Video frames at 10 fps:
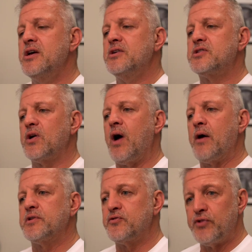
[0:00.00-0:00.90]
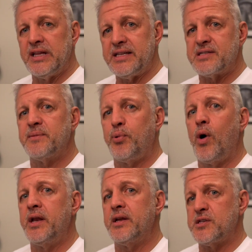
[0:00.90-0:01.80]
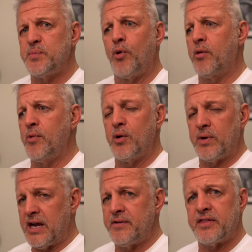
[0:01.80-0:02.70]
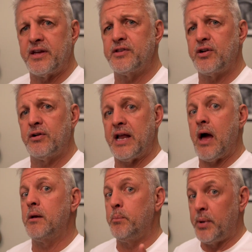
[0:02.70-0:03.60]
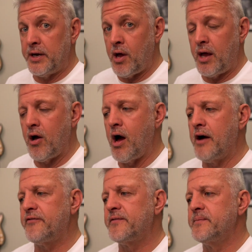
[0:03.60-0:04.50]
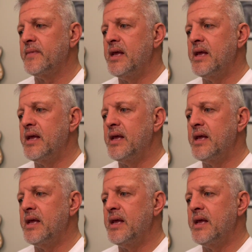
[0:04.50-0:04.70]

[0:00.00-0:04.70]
So I was really disappointed in sport mode with everything turned down, but not off.